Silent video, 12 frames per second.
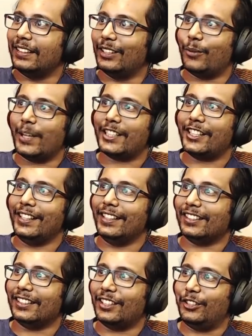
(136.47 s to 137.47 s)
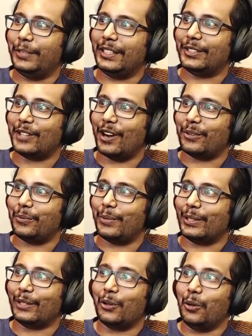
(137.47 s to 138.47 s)
The question is, do we start
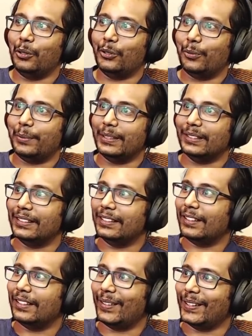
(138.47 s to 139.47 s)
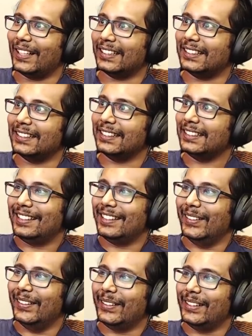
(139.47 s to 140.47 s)
with a cold open or not?
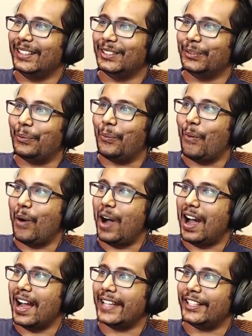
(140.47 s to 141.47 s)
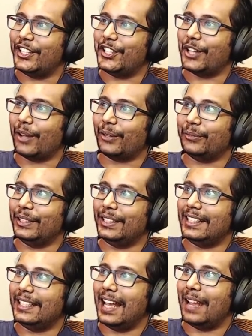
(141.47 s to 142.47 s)
Look at this wide shot of the
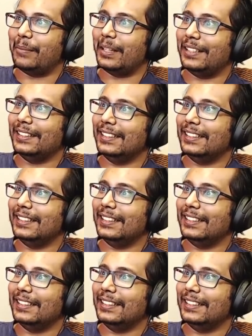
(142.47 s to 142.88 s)
dam.